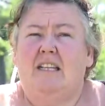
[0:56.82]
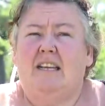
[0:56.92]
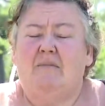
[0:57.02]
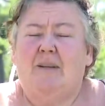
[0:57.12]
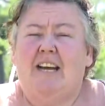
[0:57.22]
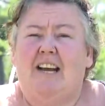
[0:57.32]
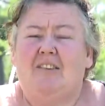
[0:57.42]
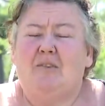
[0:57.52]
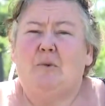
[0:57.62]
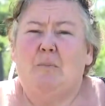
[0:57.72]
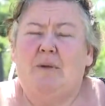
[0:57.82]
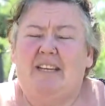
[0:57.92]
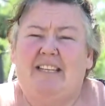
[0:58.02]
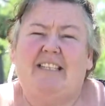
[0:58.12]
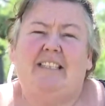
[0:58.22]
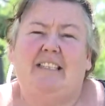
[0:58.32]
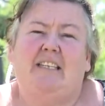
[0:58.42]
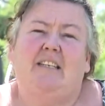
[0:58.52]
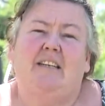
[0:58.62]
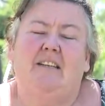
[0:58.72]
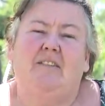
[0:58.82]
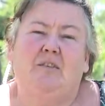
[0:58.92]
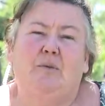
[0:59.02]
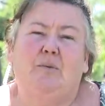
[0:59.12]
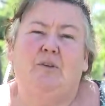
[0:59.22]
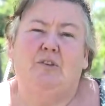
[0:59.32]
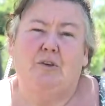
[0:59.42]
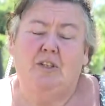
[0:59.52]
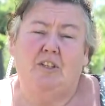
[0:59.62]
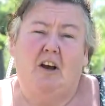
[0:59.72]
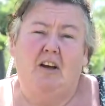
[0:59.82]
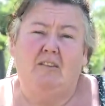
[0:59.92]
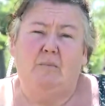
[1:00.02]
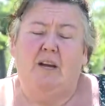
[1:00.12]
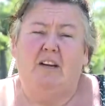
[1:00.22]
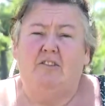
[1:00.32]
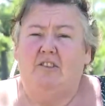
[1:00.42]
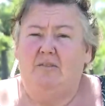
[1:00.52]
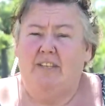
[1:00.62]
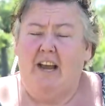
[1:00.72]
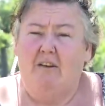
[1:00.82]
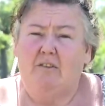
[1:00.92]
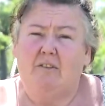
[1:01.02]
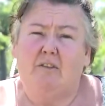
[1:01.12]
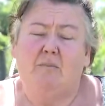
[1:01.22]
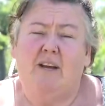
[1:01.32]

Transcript: They've been asked repeatedly to return the dogs by our chief and council,